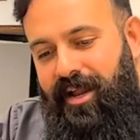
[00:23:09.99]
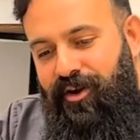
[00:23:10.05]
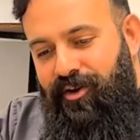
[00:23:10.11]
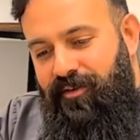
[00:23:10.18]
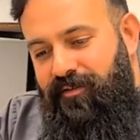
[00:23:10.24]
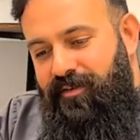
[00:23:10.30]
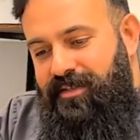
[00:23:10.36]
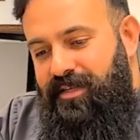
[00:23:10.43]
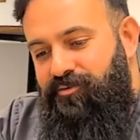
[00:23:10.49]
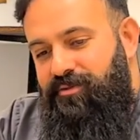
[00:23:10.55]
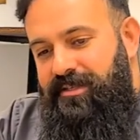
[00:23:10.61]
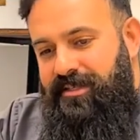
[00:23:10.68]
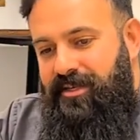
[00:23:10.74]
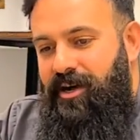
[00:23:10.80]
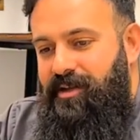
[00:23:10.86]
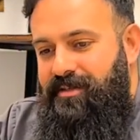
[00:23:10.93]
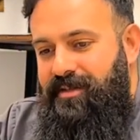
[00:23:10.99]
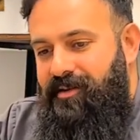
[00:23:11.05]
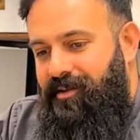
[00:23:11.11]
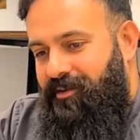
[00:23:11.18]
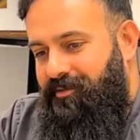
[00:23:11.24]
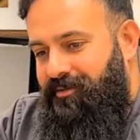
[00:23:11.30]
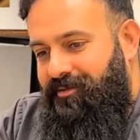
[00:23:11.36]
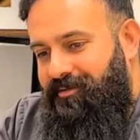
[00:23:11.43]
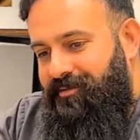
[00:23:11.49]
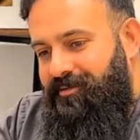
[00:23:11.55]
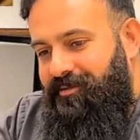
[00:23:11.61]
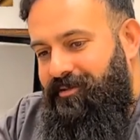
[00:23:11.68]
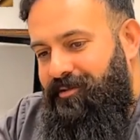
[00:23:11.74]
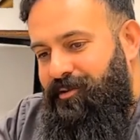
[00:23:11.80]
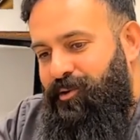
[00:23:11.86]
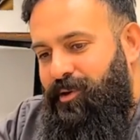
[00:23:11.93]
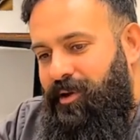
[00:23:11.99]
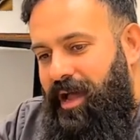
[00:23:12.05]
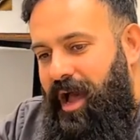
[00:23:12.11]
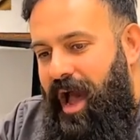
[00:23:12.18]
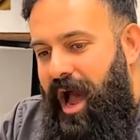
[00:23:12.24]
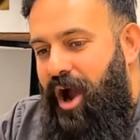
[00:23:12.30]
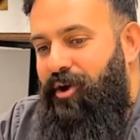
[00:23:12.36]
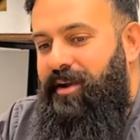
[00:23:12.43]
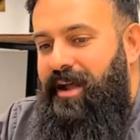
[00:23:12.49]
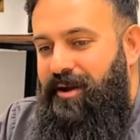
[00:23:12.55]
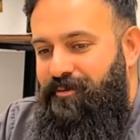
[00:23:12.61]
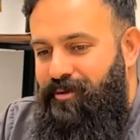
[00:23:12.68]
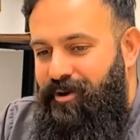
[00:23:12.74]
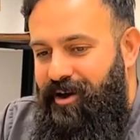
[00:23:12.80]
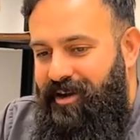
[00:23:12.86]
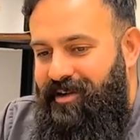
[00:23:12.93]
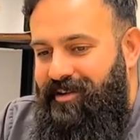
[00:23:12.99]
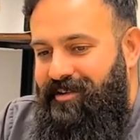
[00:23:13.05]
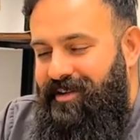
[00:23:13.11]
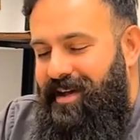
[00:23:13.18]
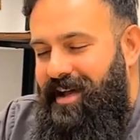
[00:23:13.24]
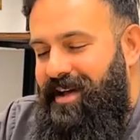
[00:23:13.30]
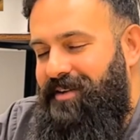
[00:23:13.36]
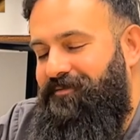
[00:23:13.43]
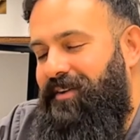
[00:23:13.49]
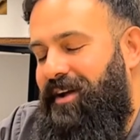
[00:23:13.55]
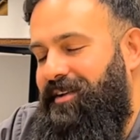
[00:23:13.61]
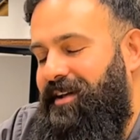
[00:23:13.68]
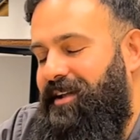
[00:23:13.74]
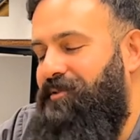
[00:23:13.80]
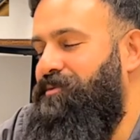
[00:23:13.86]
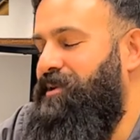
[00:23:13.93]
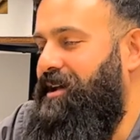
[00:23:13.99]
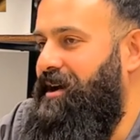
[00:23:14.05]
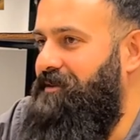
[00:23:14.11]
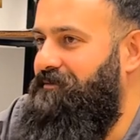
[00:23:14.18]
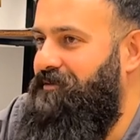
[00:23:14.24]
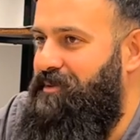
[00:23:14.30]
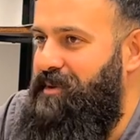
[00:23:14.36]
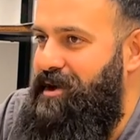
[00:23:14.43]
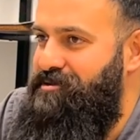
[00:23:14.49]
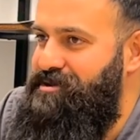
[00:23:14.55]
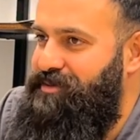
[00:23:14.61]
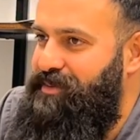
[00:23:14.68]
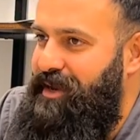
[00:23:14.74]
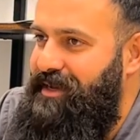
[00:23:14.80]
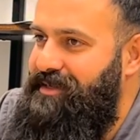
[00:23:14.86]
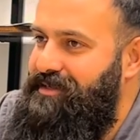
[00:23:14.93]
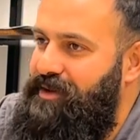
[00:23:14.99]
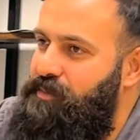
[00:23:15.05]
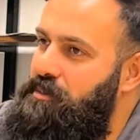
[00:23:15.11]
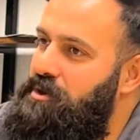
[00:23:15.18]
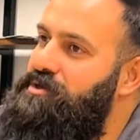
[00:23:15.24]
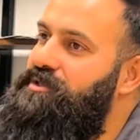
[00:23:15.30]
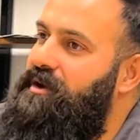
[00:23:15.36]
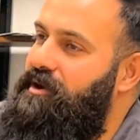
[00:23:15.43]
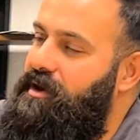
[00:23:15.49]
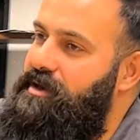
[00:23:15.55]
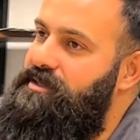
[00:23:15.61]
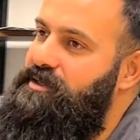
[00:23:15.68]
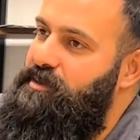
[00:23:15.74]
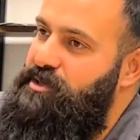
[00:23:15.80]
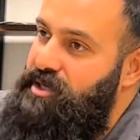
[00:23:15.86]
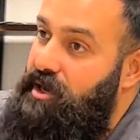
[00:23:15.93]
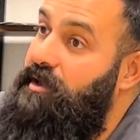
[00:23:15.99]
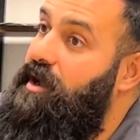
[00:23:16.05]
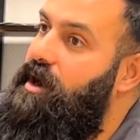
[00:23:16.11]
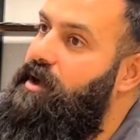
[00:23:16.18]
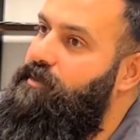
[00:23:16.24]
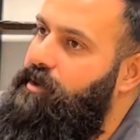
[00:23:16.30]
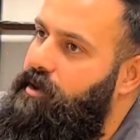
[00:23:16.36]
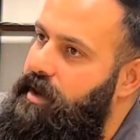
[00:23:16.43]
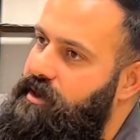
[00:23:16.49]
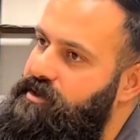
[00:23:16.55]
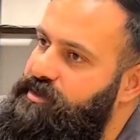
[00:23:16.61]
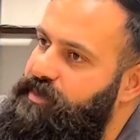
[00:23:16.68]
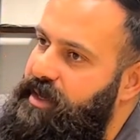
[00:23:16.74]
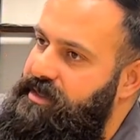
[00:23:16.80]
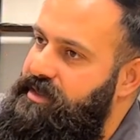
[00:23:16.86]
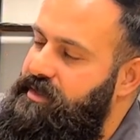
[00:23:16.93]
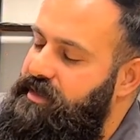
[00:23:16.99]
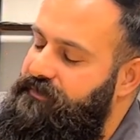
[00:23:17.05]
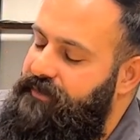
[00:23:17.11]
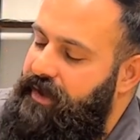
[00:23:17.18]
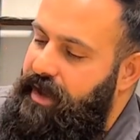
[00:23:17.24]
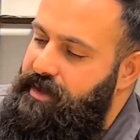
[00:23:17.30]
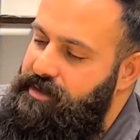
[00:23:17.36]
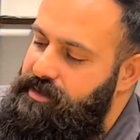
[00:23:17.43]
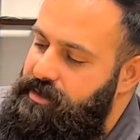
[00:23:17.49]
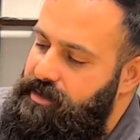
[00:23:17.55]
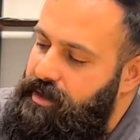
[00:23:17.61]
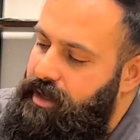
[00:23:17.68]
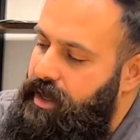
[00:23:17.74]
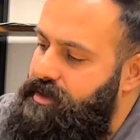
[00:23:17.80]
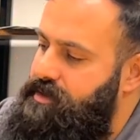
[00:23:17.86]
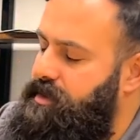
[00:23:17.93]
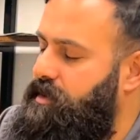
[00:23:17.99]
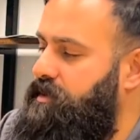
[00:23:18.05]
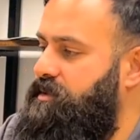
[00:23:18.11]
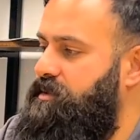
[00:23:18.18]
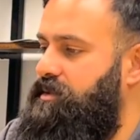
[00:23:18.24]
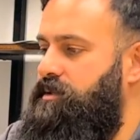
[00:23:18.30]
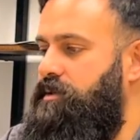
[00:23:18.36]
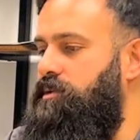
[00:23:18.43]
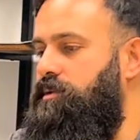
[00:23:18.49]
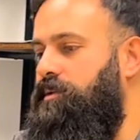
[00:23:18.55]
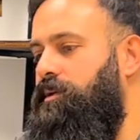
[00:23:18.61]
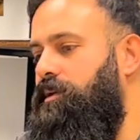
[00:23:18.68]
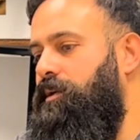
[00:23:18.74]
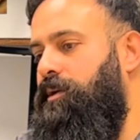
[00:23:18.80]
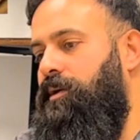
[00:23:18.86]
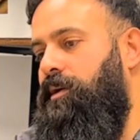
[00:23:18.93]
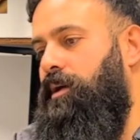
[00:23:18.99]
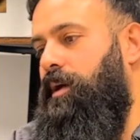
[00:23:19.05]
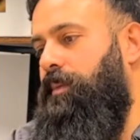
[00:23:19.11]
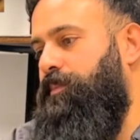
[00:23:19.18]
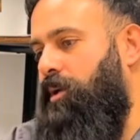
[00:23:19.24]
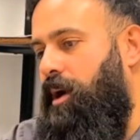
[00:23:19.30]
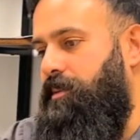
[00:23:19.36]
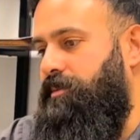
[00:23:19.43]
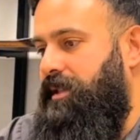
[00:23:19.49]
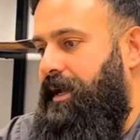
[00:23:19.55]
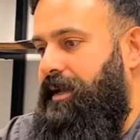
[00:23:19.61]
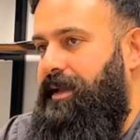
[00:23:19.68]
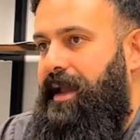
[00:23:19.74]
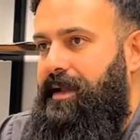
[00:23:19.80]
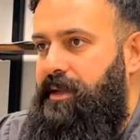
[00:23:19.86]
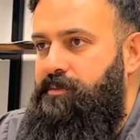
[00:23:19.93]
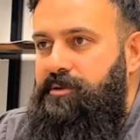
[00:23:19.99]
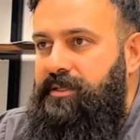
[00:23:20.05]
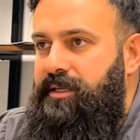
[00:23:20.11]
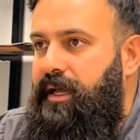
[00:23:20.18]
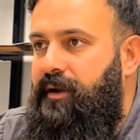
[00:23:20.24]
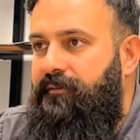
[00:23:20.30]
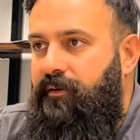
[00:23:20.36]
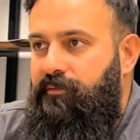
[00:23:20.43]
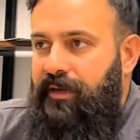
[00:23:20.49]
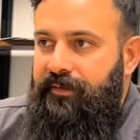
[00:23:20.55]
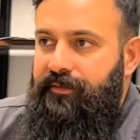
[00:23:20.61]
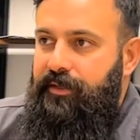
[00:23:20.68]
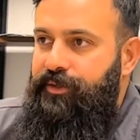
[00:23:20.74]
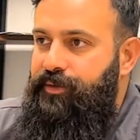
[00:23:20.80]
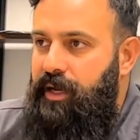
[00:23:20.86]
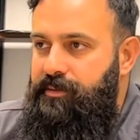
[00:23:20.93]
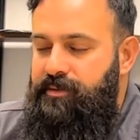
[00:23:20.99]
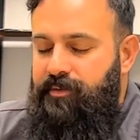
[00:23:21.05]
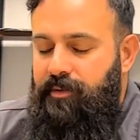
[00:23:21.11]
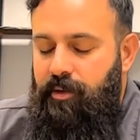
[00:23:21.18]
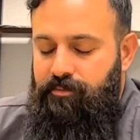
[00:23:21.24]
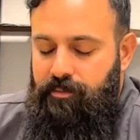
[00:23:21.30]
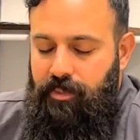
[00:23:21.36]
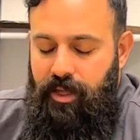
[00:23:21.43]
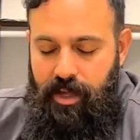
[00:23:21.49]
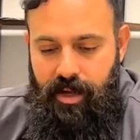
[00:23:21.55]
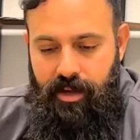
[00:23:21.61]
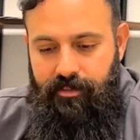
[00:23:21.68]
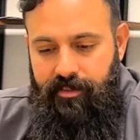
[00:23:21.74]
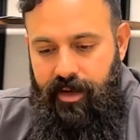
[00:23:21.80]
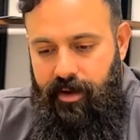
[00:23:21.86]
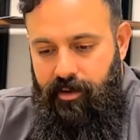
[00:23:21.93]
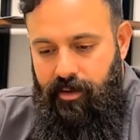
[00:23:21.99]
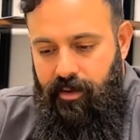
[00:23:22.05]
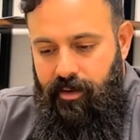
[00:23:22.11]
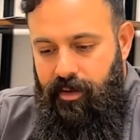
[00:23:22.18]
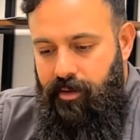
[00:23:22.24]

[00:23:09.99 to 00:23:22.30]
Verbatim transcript: I don't know if it's a result of our network. At founding year, we come from aerospace, and most yeah. of our customers early on were aerospace and defense. I think still probably like 80% of our revenue comes from um, uh,